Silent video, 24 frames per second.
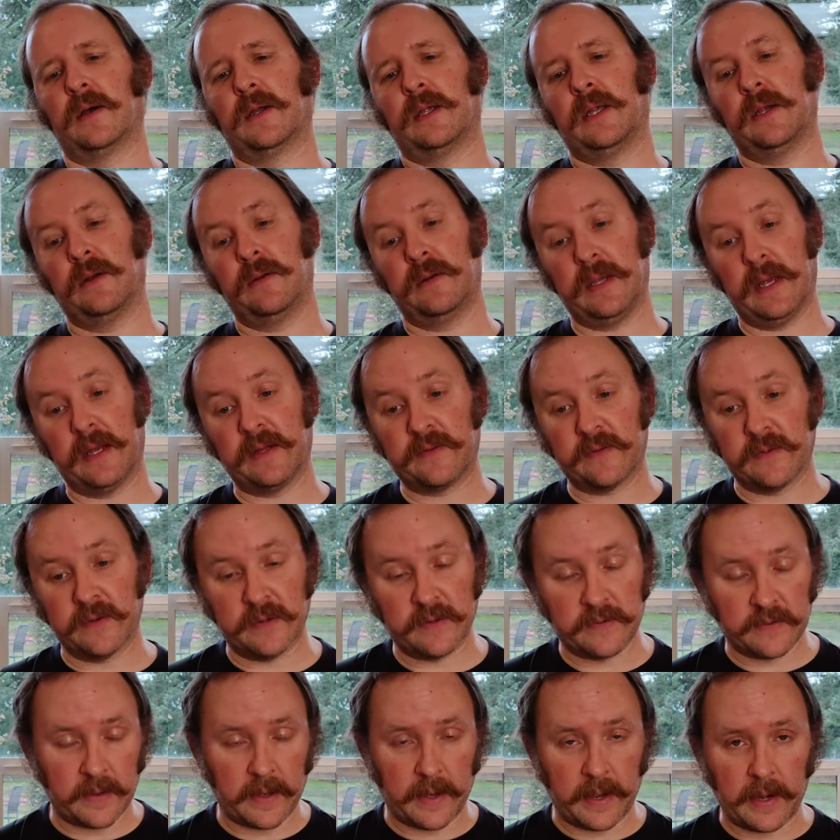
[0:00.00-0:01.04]
Here, yes, it
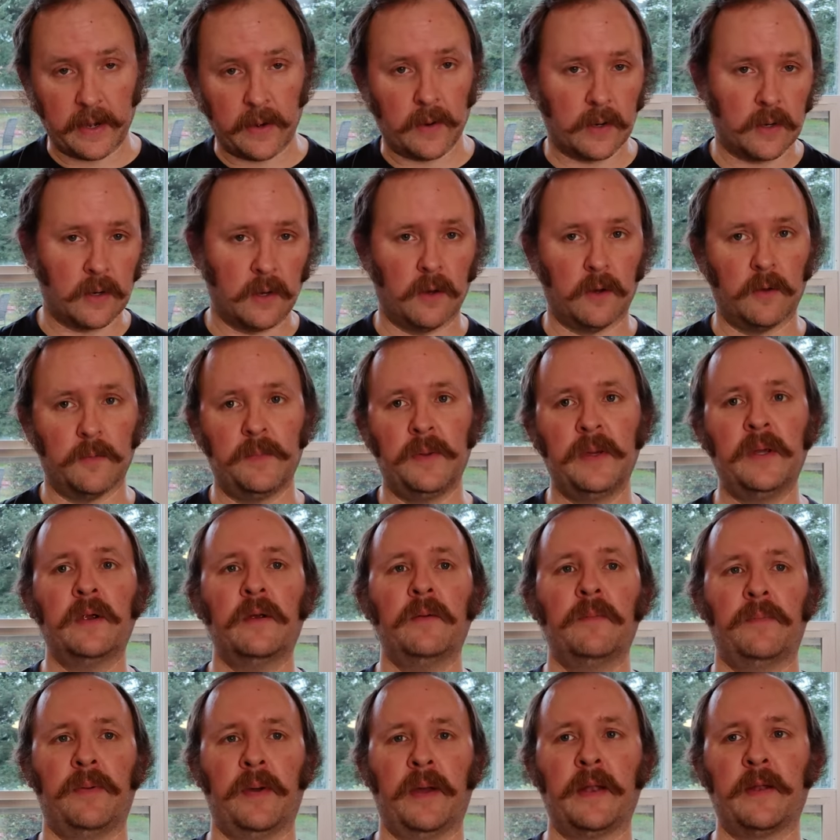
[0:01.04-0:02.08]
is a higher alcohol beer,
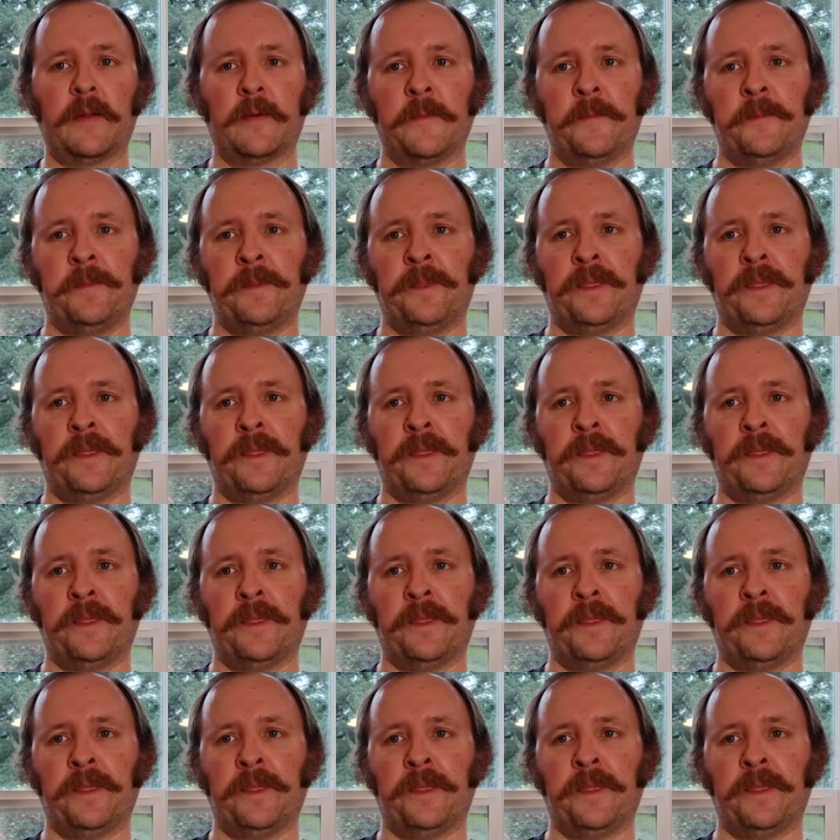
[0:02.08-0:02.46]
but